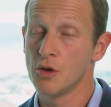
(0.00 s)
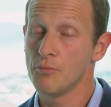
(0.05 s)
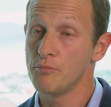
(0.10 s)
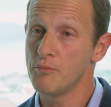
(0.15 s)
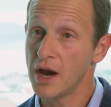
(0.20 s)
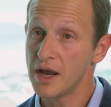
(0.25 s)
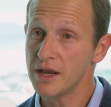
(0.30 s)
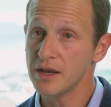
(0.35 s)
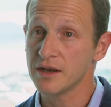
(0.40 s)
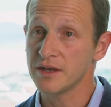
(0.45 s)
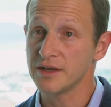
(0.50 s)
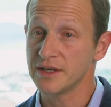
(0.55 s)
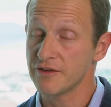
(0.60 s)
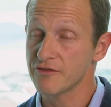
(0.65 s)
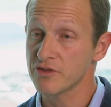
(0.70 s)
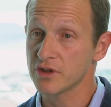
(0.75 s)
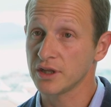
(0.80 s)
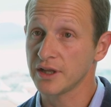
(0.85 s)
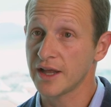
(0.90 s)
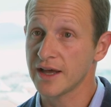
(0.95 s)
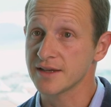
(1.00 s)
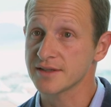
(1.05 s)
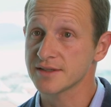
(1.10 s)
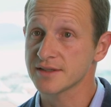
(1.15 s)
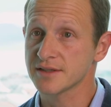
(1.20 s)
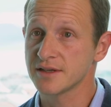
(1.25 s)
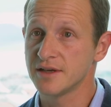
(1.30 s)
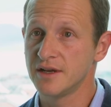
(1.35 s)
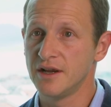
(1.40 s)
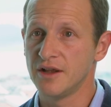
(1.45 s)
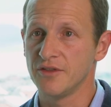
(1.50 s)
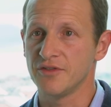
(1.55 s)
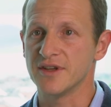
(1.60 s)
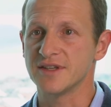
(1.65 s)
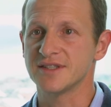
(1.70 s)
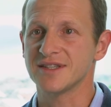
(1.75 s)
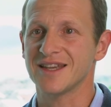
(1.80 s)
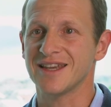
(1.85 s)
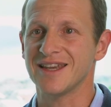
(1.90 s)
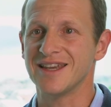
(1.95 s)
But nevertheless,
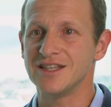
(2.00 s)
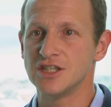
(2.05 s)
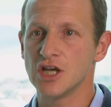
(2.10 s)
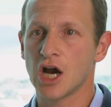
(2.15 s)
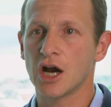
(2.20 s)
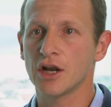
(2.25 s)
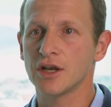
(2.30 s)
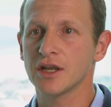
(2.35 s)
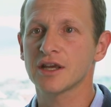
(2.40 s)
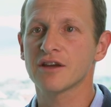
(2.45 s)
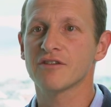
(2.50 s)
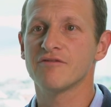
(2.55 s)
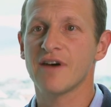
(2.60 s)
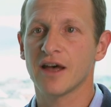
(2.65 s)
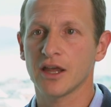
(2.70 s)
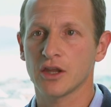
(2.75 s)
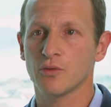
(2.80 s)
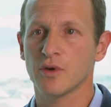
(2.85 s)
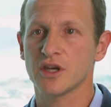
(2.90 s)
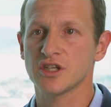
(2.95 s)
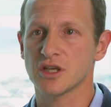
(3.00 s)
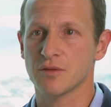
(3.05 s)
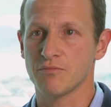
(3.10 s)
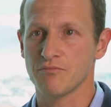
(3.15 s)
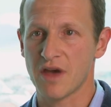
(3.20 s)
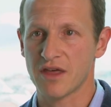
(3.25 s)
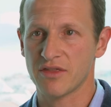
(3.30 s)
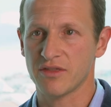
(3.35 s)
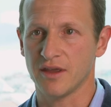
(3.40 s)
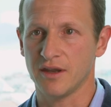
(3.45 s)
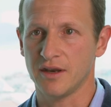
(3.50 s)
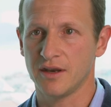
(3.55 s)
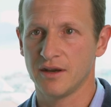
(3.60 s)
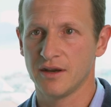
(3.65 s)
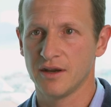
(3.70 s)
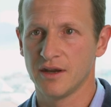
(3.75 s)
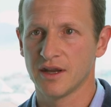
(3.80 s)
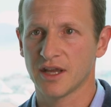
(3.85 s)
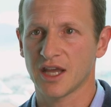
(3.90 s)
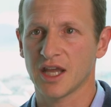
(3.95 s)
this hedonic valuation method
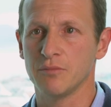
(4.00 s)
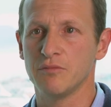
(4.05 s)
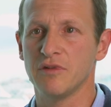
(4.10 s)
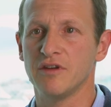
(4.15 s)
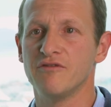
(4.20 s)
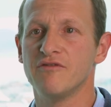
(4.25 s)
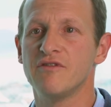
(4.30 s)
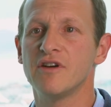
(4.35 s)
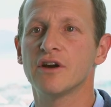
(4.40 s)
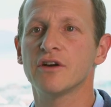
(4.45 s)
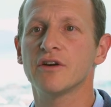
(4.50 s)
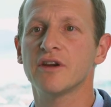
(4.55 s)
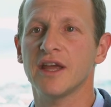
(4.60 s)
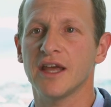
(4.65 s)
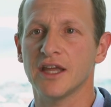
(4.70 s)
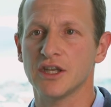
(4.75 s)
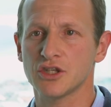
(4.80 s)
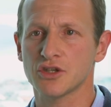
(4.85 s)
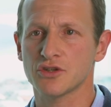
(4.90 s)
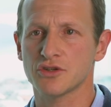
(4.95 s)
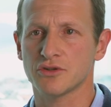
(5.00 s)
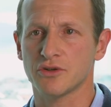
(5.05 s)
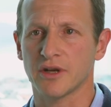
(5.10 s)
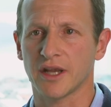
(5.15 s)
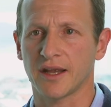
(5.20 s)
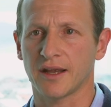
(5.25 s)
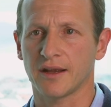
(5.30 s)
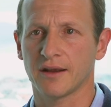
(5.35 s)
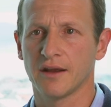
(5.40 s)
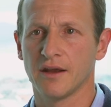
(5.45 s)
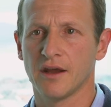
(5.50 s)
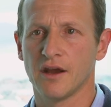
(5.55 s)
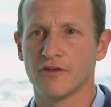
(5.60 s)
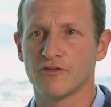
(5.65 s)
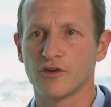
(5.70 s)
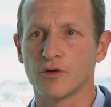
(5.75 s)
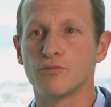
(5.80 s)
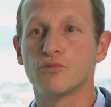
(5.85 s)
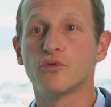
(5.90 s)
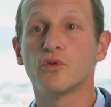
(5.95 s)
can be very interesting
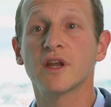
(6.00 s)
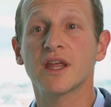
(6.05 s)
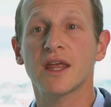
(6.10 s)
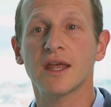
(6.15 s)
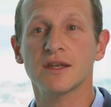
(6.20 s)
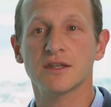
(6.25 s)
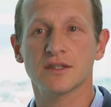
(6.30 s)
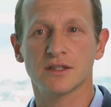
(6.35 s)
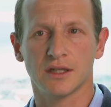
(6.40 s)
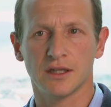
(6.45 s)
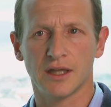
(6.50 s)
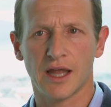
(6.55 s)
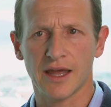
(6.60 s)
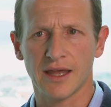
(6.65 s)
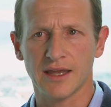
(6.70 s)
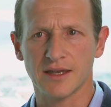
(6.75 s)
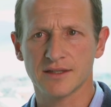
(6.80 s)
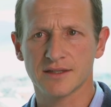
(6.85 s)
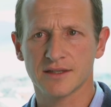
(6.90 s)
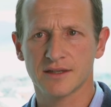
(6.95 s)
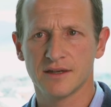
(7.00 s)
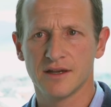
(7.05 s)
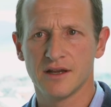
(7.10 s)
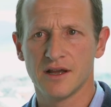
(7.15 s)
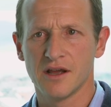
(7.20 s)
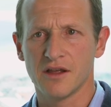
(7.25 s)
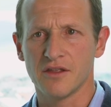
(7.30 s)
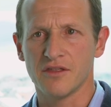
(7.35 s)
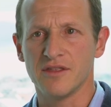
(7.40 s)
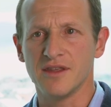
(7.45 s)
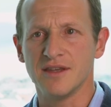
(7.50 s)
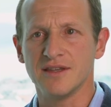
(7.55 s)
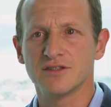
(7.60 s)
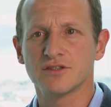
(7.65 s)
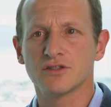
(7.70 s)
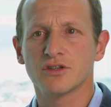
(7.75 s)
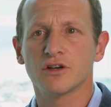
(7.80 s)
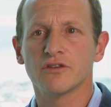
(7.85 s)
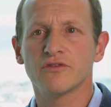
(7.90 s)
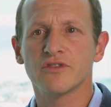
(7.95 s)
for bringing to light these
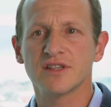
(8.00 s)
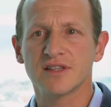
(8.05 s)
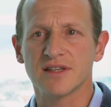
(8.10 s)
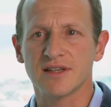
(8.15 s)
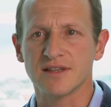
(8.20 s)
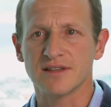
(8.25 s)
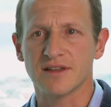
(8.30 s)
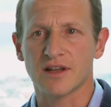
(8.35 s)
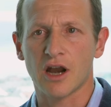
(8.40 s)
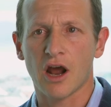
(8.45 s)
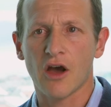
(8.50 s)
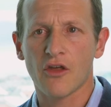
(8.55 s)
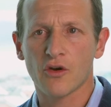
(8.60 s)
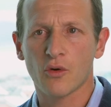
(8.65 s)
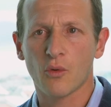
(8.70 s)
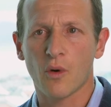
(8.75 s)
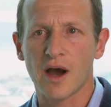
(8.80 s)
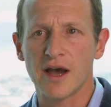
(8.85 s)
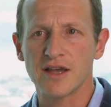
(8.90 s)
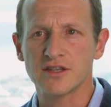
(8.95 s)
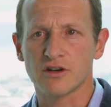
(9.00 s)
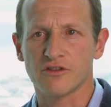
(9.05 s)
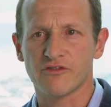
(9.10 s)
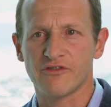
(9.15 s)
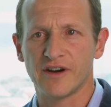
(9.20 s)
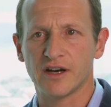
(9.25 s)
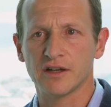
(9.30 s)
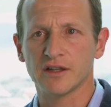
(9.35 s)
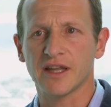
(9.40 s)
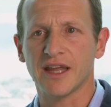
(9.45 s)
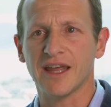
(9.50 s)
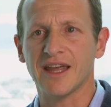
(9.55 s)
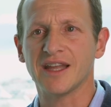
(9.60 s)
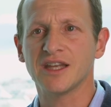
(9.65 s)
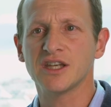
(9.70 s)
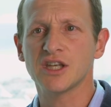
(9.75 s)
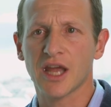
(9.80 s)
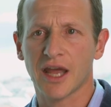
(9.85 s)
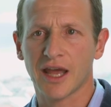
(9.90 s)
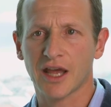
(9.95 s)
services that otherwise are fairly
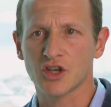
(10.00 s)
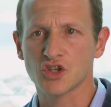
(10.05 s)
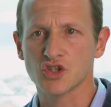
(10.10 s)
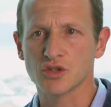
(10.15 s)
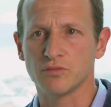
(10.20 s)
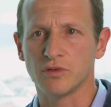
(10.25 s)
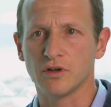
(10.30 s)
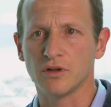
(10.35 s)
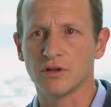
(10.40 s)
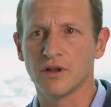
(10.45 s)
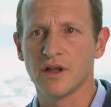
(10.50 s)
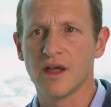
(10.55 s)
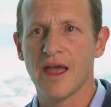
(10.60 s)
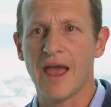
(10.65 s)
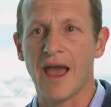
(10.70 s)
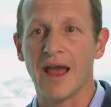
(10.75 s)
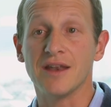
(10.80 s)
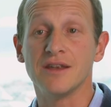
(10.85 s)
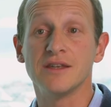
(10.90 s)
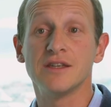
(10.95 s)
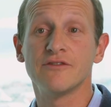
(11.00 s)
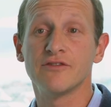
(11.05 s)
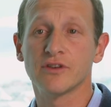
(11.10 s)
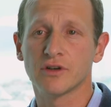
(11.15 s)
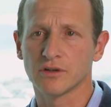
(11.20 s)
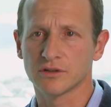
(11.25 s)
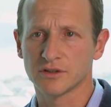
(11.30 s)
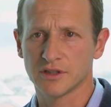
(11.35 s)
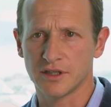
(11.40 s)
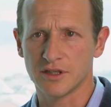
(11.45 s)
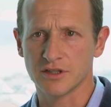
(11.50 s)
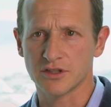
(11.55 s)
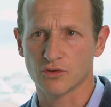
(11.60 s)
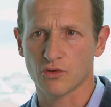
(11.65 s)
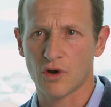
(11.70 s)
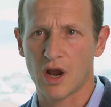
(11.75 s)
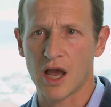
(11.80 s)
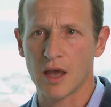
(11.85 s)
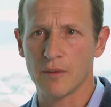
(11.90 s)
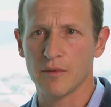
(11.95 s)
intangible and difficult to
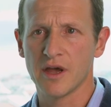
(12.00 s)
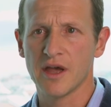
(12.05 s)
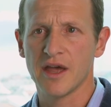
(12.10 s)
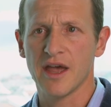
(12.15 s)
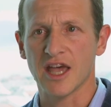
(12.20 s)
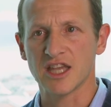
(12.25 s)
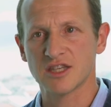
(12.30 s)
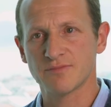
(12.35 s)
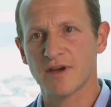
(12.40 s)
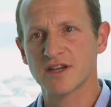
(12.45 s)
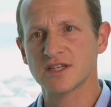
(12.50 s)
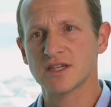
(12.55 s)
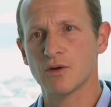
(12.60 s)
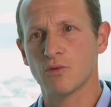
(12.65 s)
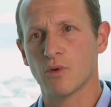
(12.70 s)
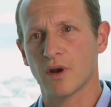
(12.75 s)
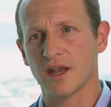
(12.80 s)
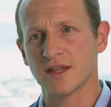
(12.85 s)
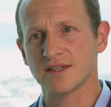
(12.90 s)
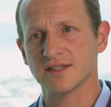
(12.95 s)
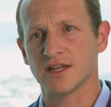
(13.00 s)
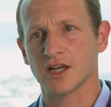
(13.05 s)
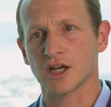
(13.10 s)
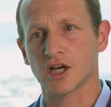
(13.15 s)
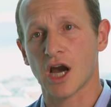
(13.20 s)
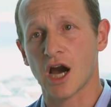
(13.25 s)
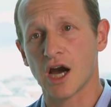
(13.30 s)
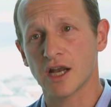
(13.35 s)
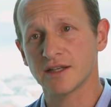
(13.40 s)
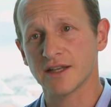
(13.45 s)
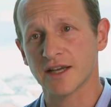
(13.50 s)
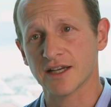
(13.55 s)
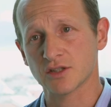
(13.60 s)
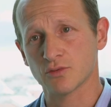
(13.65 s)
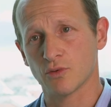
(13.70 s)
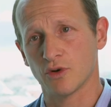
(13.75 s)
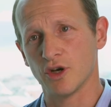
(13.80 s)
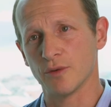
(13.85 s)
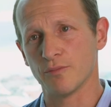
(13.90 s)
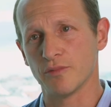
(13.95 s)
describe, especially when it's in a
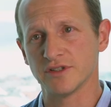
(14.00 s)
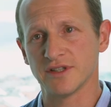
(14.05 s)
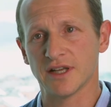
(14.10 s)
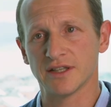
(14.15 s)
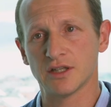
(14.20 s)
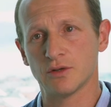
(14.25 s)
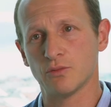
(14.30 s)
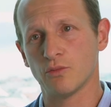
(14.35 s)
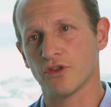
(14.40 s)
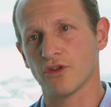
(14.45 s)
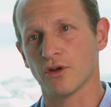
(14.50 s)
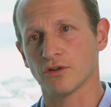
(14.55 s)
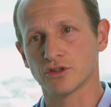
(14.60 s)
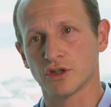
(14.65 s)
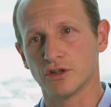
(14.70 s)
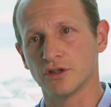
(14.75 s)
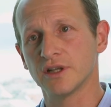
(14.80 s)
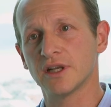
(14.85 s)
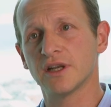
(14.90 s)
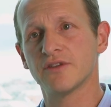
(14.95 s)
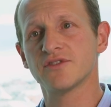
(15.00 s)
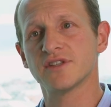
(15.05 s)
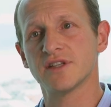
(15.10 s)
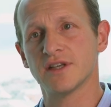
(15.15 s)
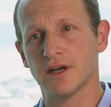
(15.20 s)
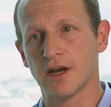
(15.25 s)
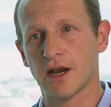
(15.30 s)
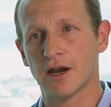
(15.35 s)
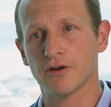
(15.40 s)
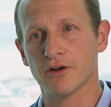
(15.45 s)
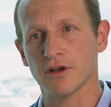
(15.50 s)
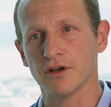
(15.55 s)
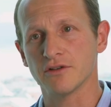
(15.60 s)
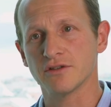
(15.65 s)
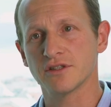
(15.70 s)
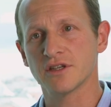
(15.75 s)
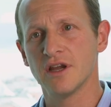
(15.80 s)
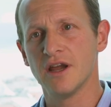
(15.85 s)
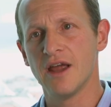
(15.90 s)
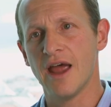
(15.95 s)
context when you're presented with alternative
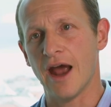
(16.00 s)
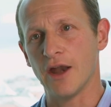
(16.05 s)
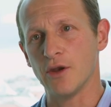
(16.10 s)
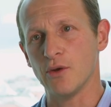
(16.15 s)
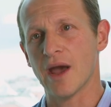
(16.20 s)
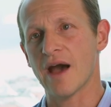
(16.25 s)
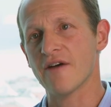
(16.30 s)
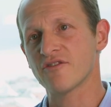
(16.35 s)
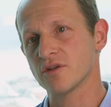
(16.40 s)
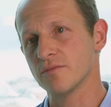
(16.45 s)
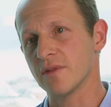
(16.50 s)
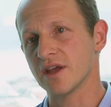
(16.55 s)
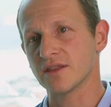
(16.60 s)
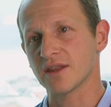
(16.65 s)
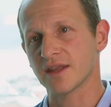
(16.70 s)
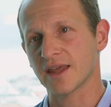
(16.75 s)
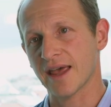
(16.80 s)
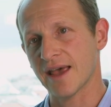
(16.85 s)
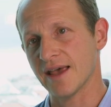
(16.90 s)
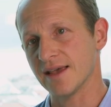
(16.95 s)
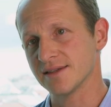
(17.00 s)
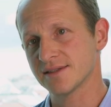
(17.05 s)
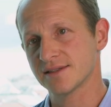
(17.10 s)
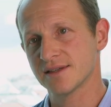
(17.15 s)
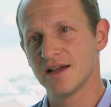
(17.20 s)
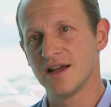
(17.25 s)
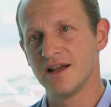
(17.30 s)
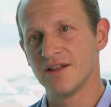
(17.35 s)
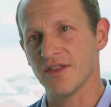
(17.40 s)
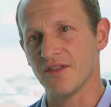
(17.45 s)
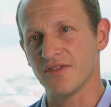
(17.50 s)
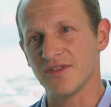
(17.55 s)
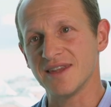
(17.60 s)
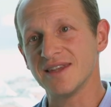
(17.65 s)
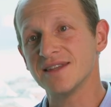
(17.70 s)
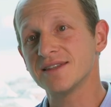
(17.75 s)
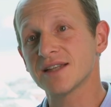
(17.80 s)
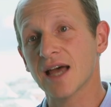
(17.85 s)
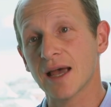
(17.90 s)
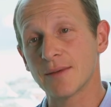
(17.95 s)
scenarios and you have to make the case that
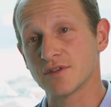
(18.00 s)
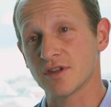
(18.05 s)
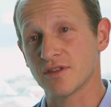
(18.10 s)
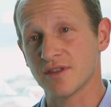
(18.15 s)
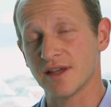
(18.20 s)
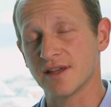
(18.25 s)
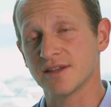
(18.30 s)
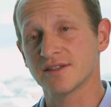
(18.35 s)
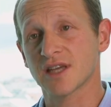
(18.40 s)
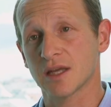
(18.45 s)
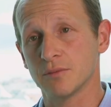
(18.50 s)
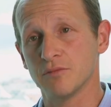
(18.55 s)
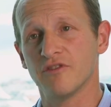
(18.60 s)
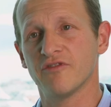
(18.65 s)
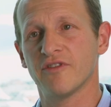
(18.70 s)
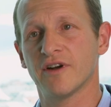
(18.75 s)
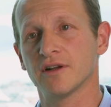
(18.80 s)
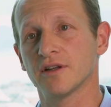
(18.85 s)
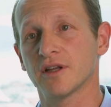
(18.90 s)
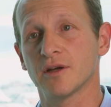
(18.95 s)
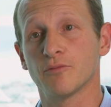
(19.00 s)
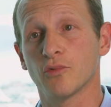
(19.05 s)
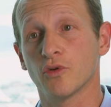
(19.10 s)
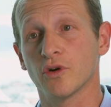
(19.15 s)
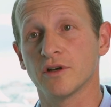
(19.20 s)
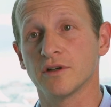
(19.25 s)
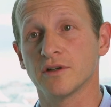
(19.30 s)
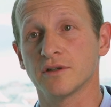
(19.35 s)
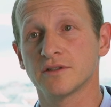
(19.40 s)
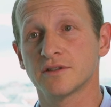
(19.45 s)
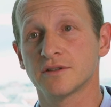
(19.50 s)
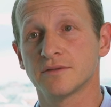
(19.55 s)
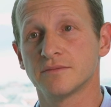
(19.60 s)
these types of things can be fairly important.